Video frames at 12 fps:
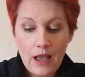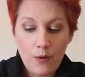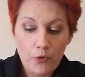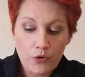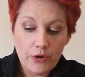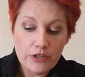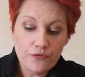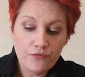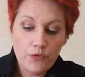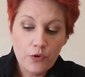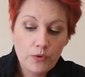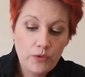and we're going to
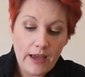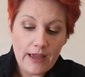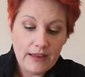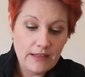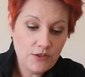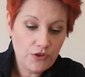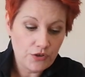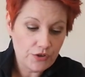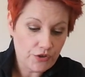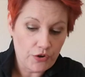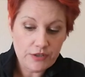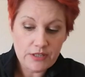roll that into a
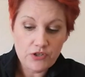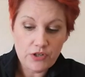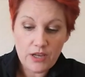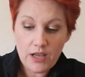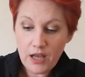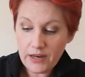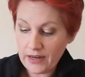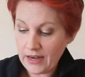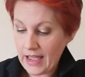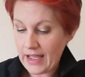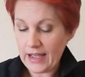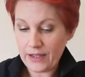sausage and cut it
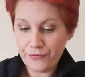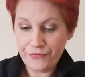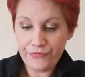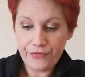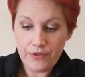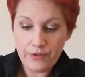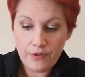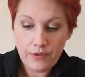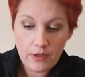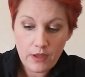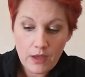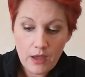in half.
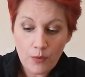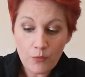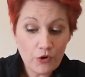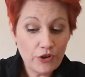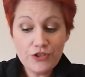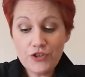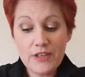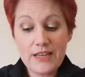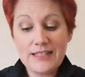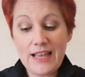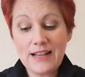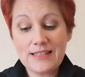And we're going to do the
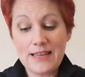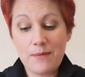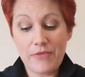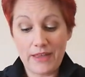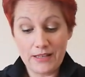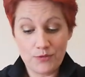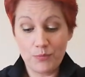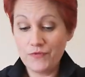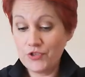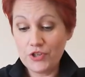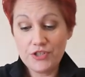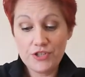exact same thing as
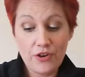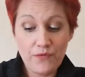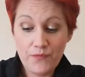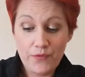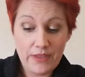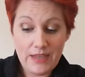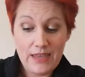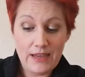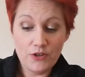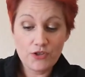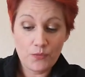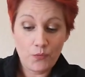we've just done for the
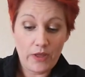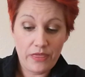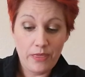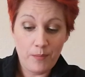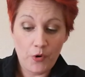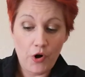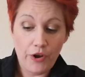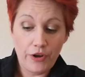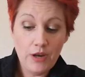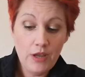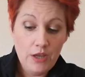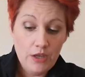ears with the
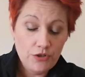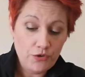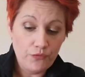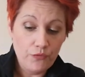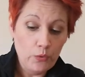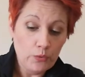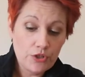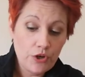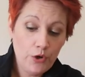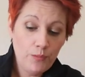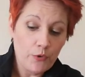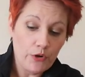brown. So roll
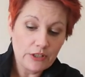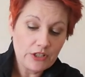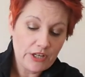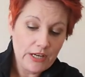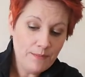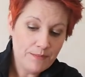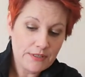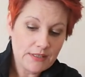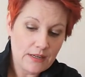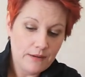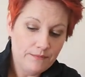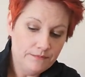2 ball
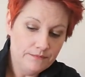shapes.